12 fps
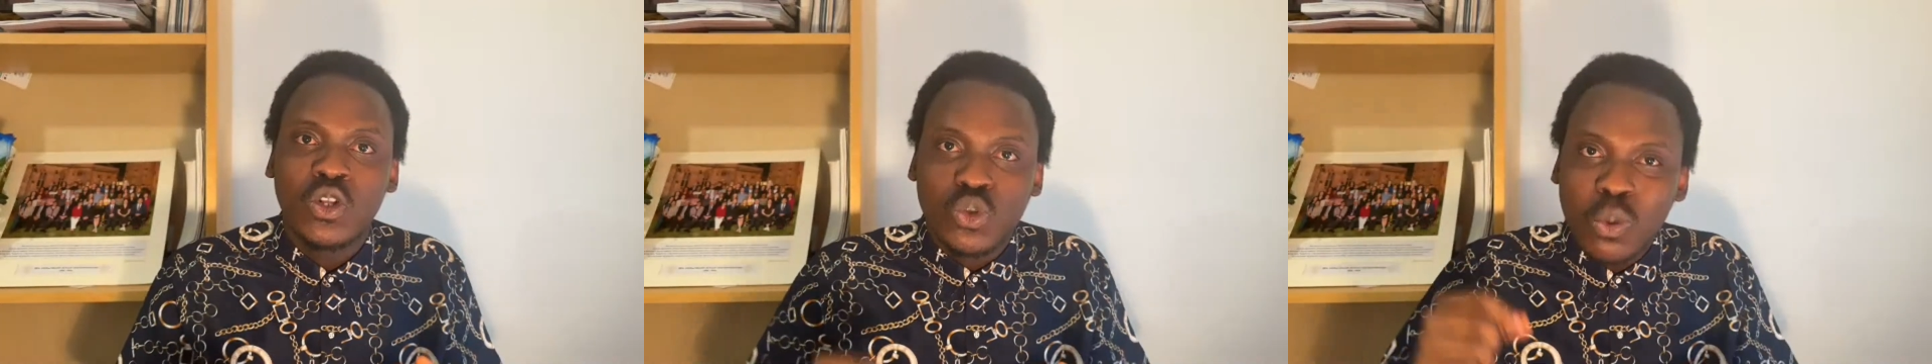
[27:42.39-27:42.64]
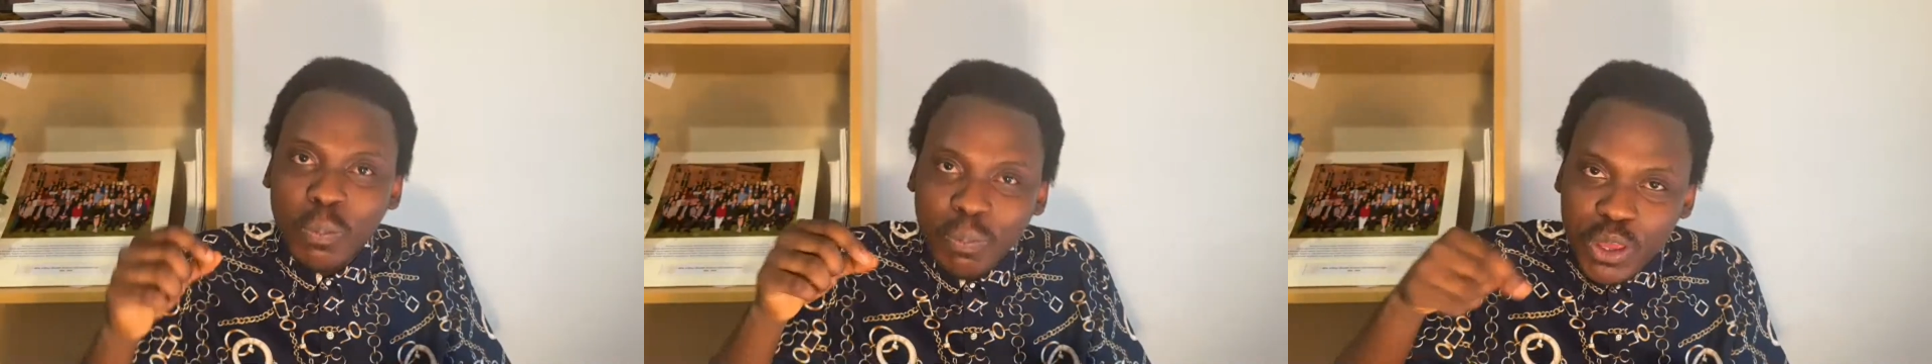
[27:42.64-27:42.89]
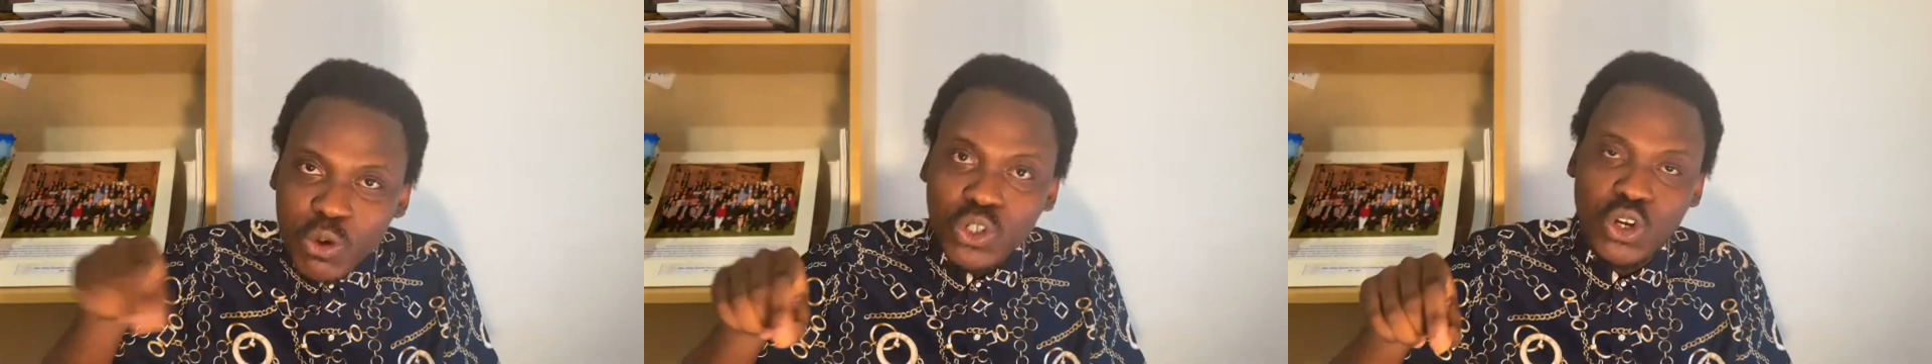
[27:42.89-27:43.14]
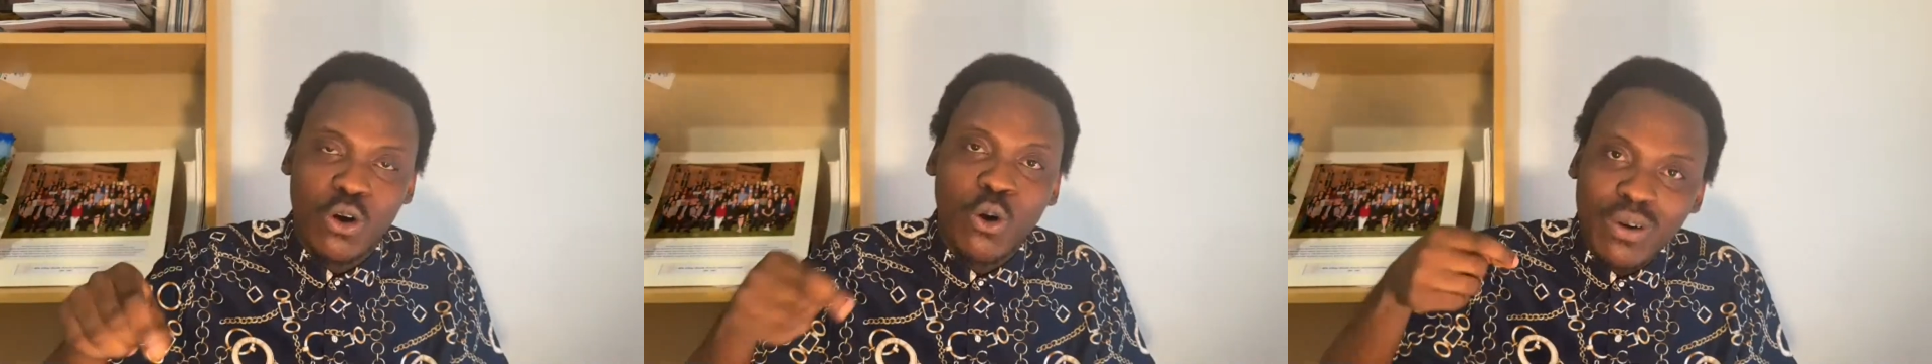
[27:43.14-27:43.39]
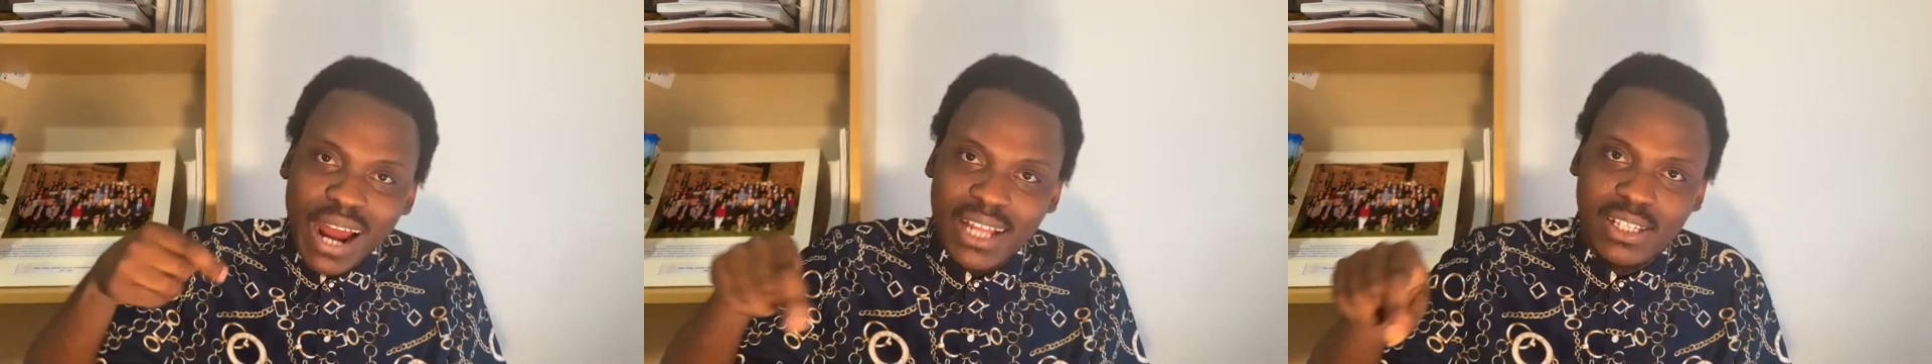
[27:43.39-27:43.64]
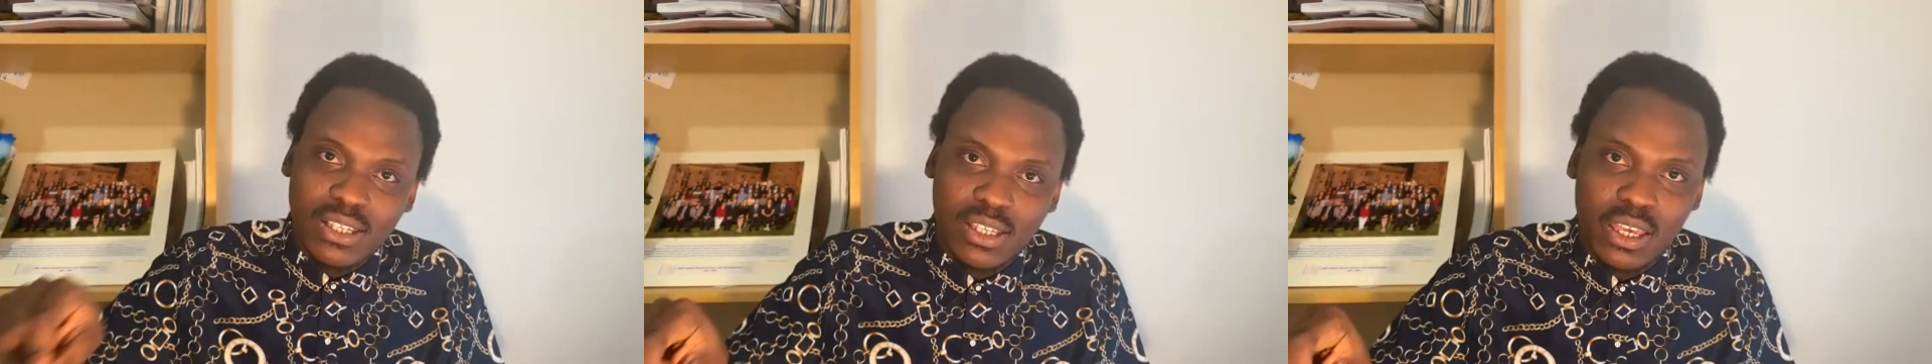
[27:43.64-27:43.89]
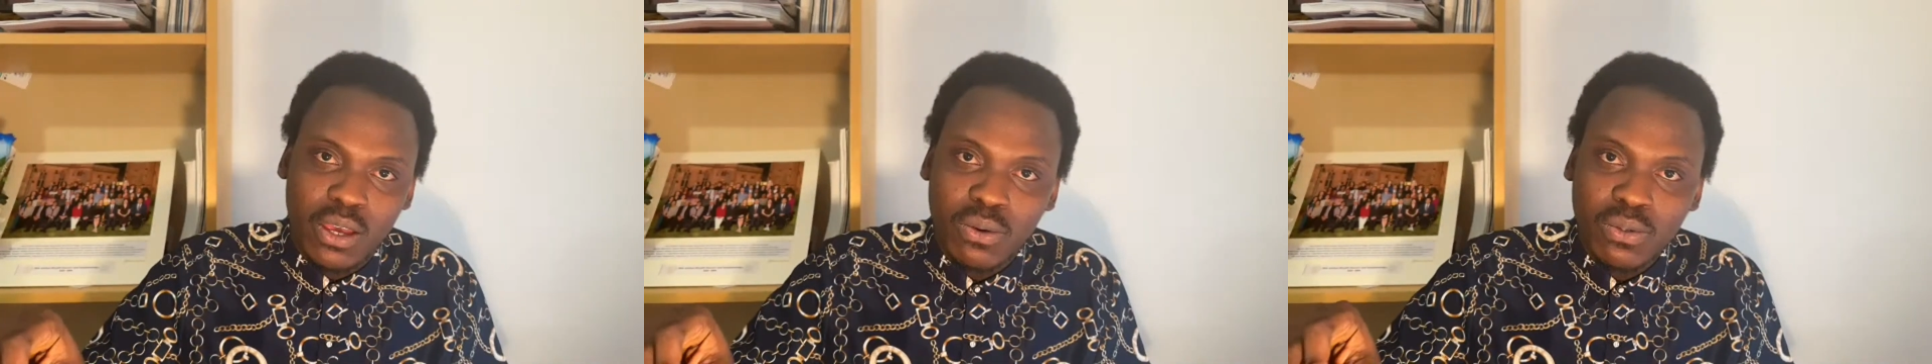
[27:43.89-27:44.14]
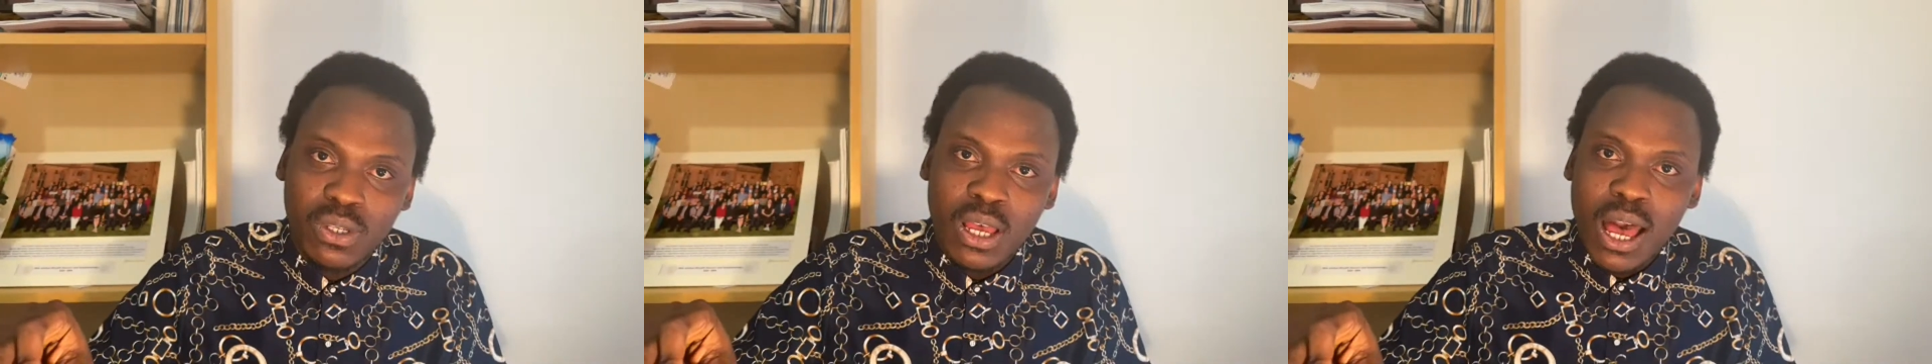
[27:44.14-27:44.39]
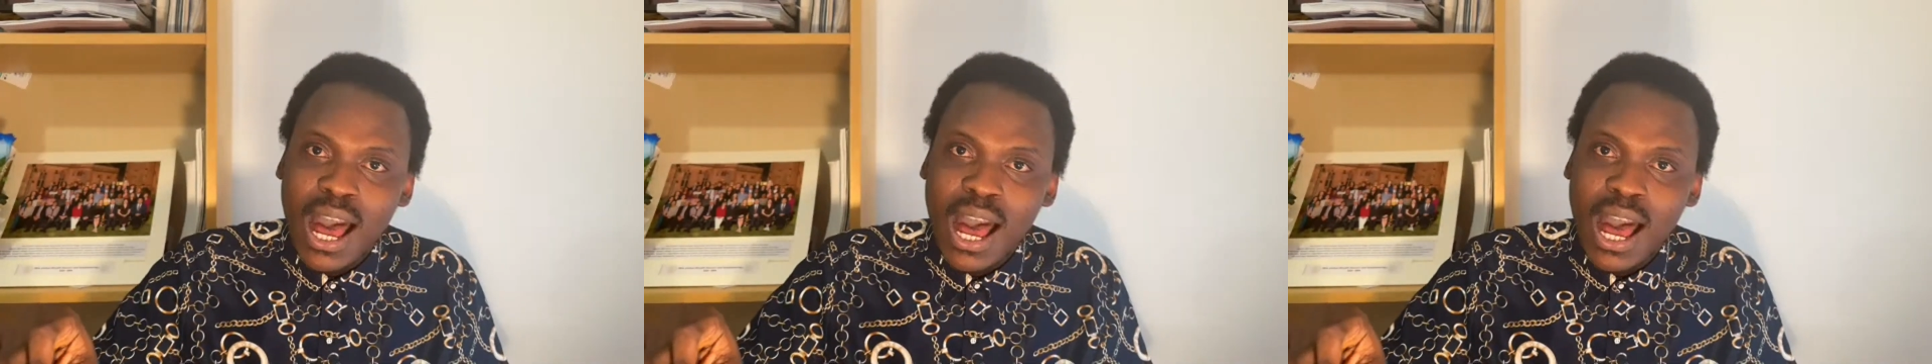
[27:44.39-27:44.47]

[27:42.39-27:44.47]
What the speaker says: to build your own writing skills